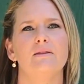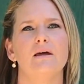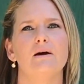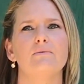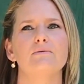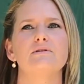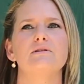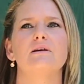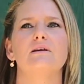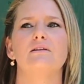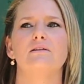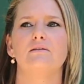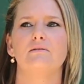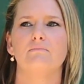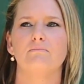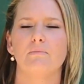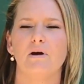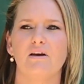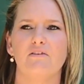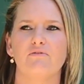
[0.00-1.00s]
that was like
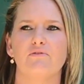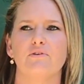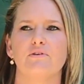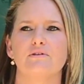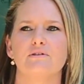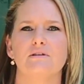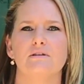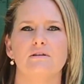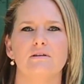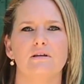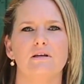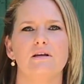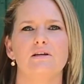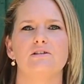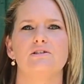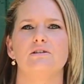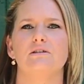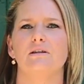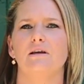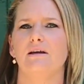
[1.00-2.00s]
my first
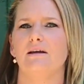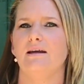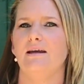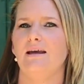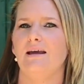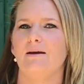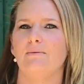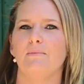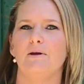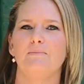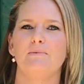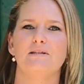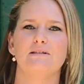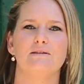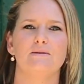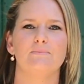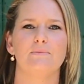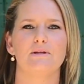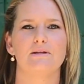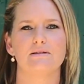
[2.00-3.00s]
indication, like, hey, maybe
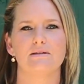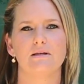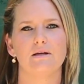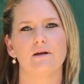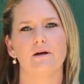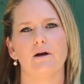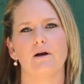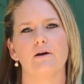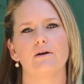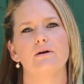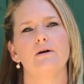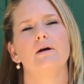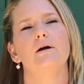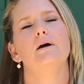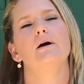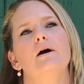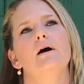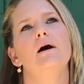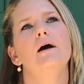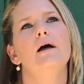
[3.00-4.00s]
something's here.
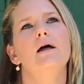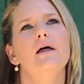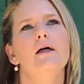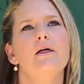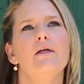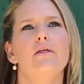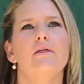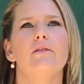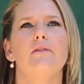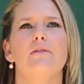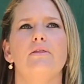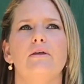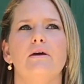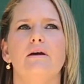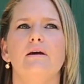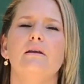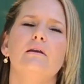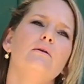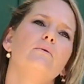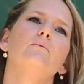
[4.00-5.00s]

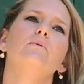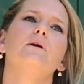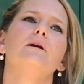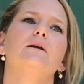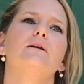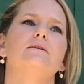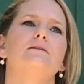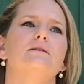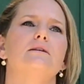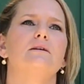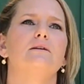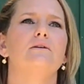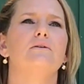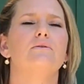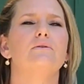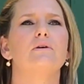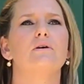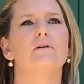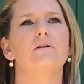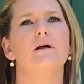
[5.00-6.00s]
Then we
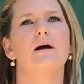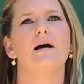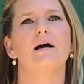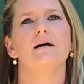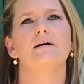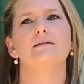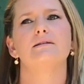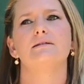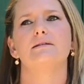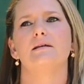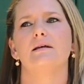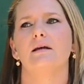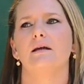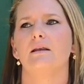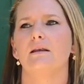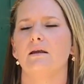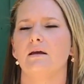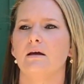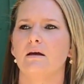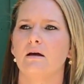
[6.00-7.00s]
continued the class,
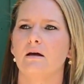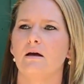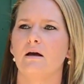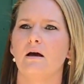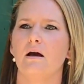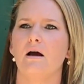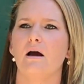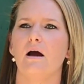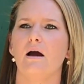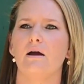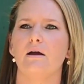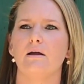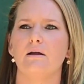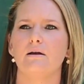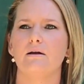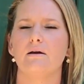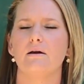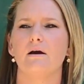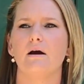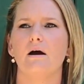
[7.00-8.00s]
and
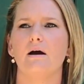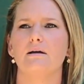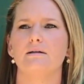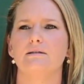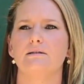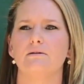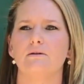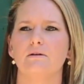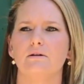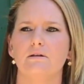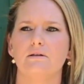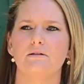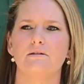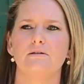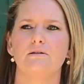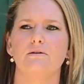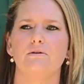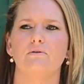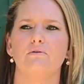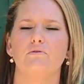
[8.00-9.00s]
I started
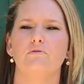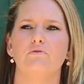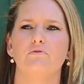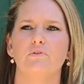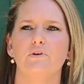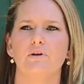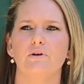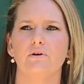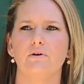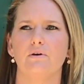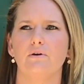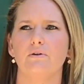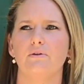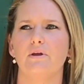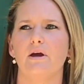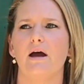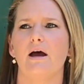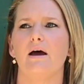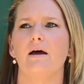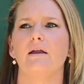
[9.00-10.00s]
to feel
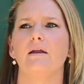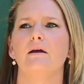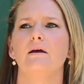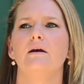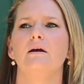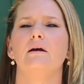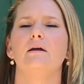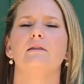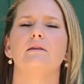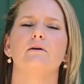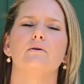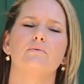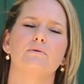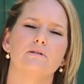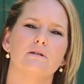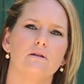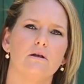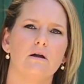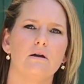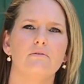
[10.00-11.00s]
that there
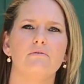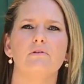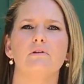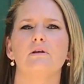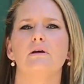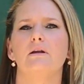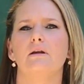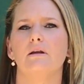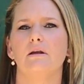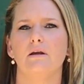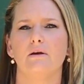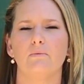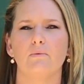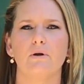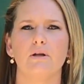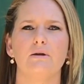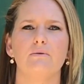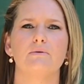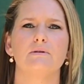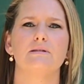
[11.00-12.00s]
was a lot of validity in
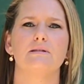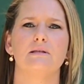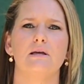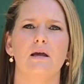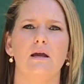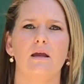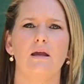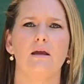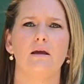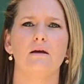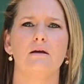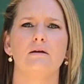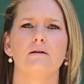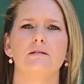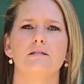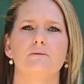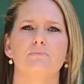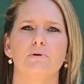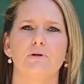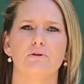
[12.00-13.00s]
what he was saying
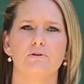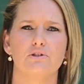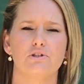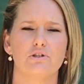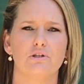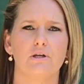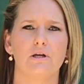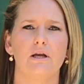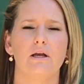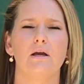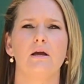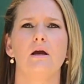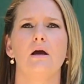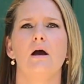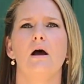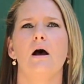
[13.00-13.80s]
spiritually.